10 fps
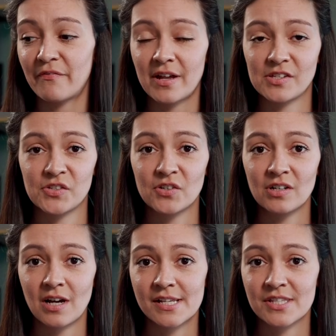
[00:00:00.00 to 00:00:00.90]
The
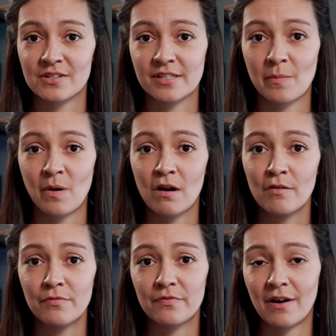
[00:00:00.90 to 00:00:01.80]
faster I turn them
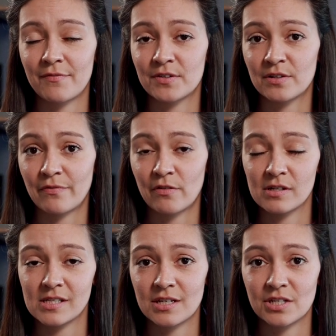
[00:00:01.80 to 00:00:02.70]
off after the
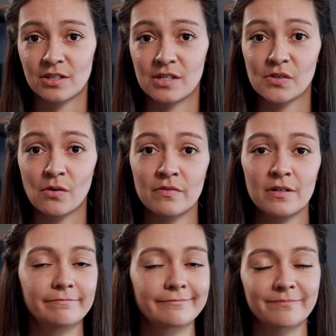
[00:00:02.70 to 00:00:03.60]
photo session is
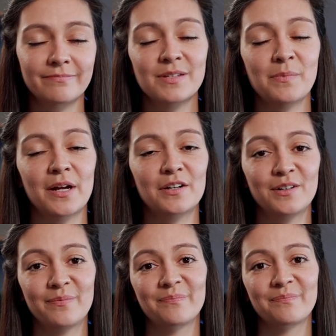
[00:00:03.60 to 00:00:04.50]
over, the
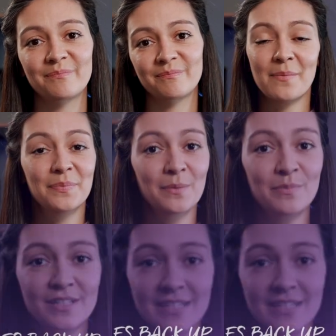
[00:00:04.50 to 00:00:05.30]
better. Step number